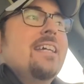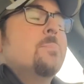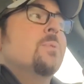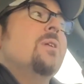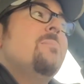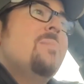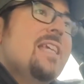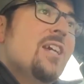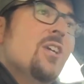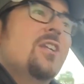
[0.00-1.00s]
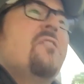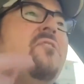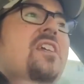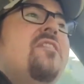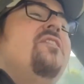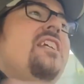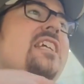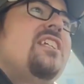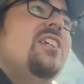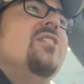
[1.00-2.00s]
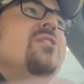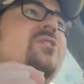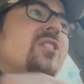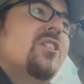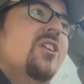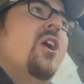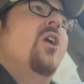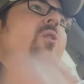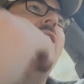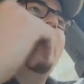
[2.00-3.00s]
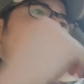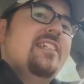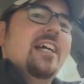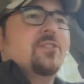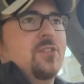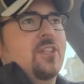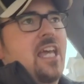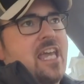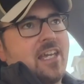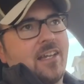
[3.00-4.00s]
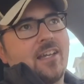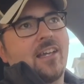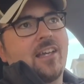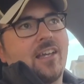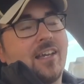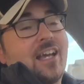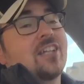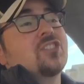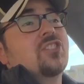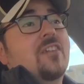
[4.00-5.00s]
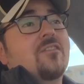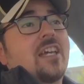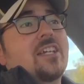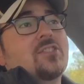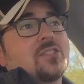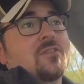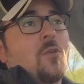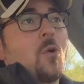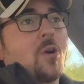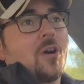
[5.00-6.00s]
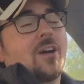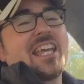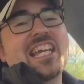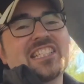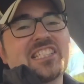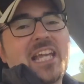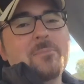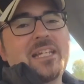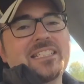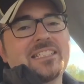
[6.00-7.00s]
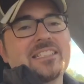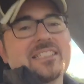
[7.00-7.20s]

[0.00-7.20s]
It premiered 50 years ago yesterday. Set phasers for excitement.